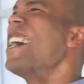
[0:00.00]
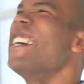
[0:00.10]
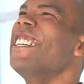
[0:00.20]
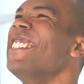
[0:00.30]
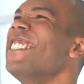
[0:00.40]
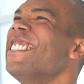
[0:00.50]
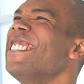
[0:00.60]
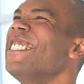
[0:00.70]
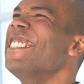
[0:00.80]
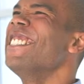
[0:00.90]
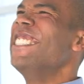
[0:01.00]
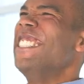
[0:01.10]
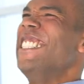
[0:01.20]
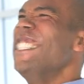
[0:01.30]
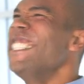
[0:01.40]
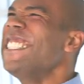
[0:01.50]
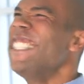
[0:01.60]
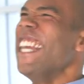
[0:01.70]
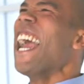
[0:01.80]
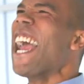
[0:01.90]
truly passionate,
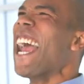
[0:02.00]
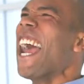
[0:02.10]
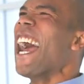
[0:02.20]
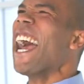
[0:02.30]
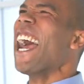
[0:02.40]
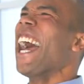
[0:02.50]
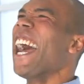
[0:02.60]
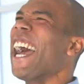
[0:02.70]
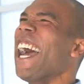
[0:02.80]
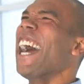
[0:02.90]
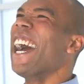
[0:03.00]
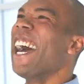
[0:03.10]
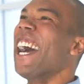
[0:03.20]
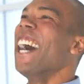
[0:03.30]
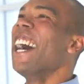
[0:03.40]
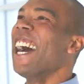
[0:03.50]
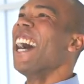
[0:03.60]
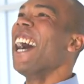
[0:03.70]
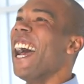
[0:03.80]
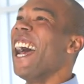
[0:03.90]
enthusiastic about your vision, you
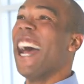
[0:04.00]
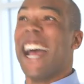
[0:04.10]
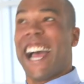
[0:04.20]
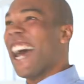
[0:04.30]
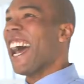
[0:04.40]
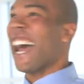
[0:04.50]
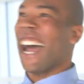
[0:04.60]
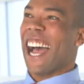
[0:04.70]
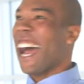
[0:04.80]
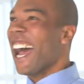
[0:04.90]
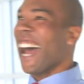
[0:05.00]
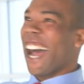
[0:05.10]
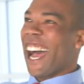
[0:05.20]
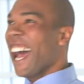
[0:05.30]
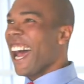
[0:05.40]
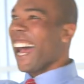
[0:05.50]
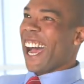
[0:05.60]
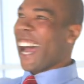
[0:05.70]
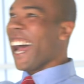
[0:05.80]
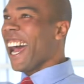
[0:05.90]
activate this higher part of yourself
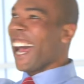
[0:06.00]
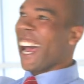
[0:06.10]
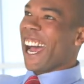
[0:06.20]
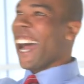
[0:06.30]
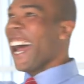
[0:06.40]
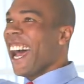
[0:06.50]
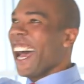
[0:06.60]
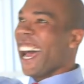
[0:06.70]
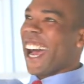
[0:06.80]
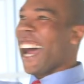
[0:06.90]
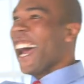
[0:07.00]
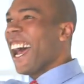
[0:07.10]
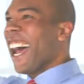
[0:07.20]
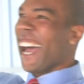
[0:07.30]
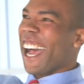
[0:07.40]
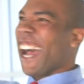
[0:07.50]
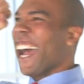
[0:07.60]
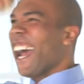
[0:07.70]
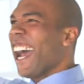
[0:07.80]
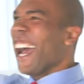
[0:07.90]
to assist you in
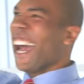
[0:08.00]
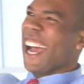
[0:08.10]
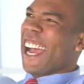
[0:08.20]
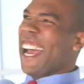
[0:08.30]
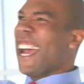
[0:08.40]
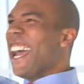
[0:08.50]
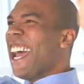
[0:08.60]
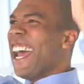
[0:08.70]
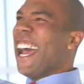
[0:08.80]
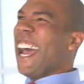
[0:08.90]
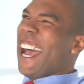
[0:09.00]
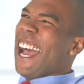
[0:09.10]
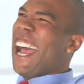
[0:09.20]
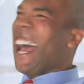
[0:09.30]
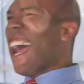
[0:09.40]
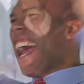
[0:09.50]
co-creating your dreams. When